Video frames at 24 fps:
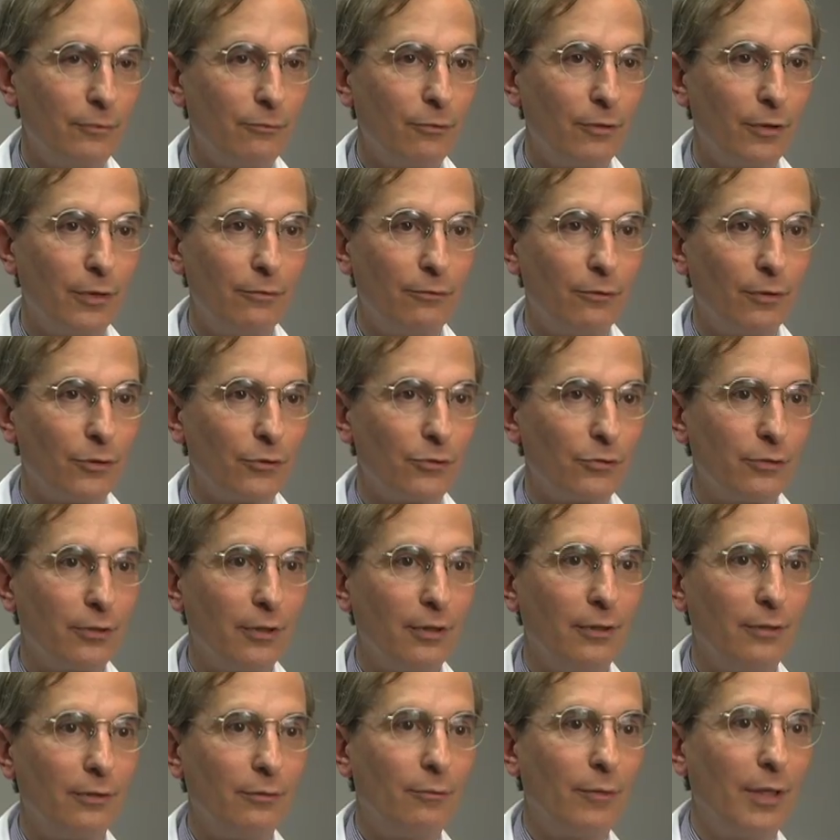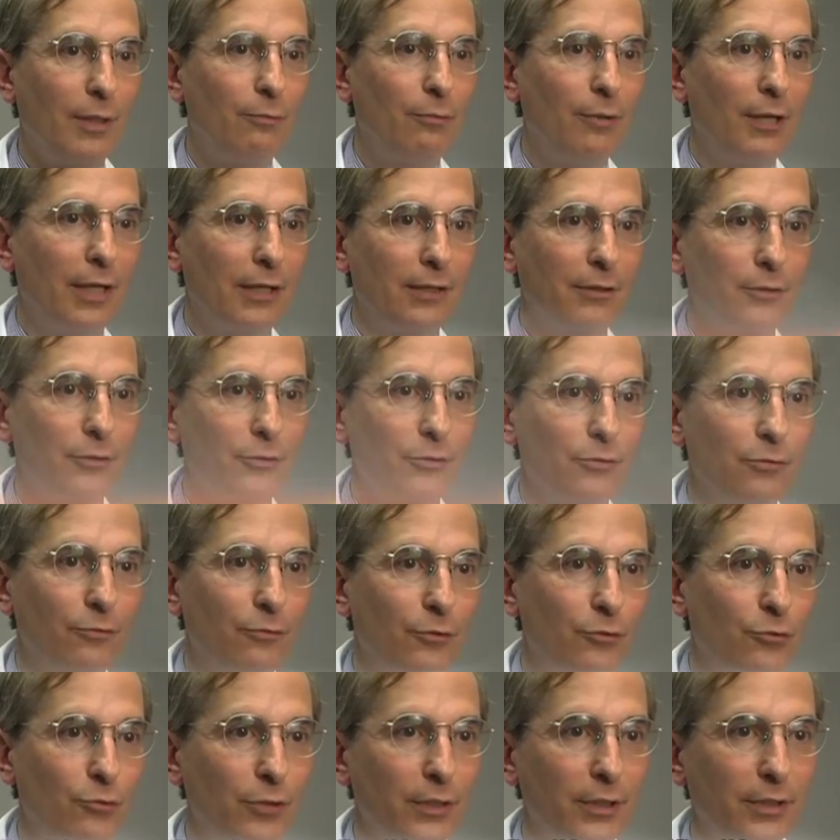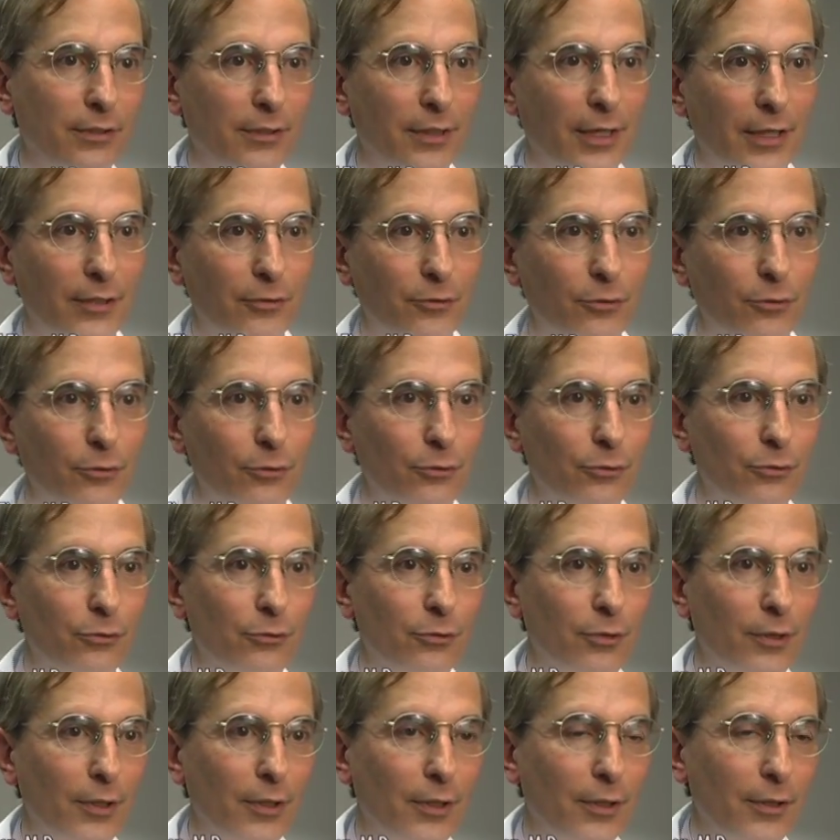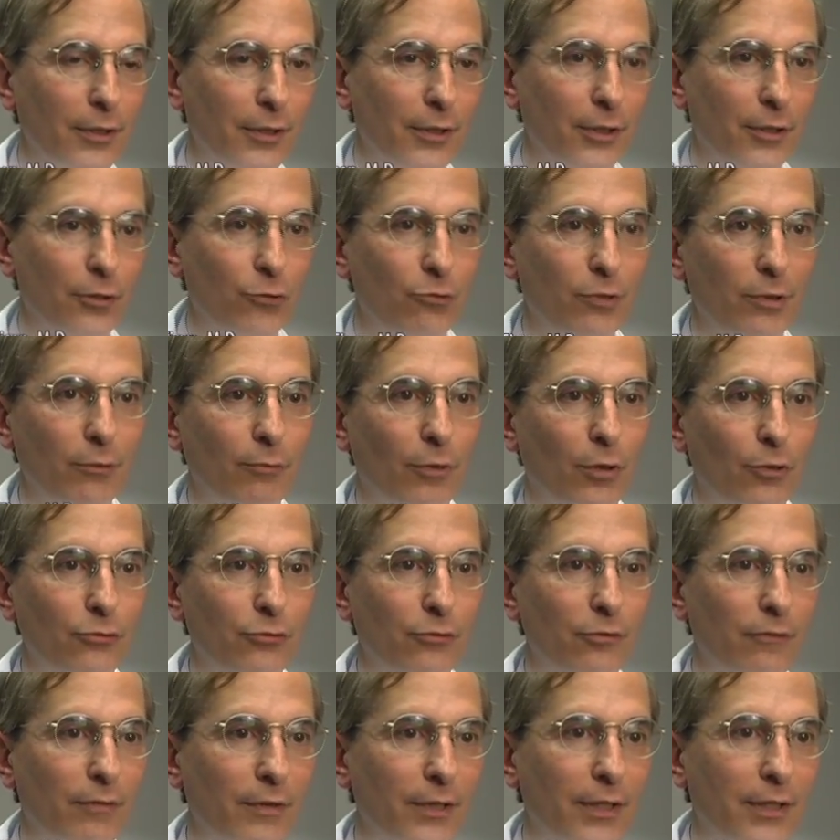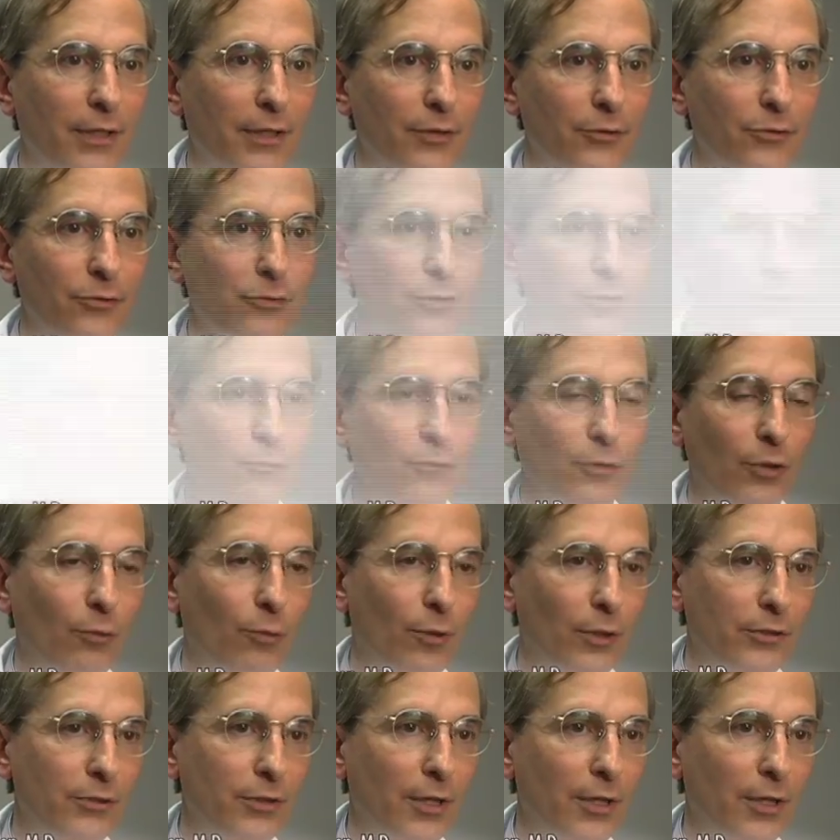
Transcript: been very versatile in my practice for treating tattoos. You can treat most of the inks. It's very well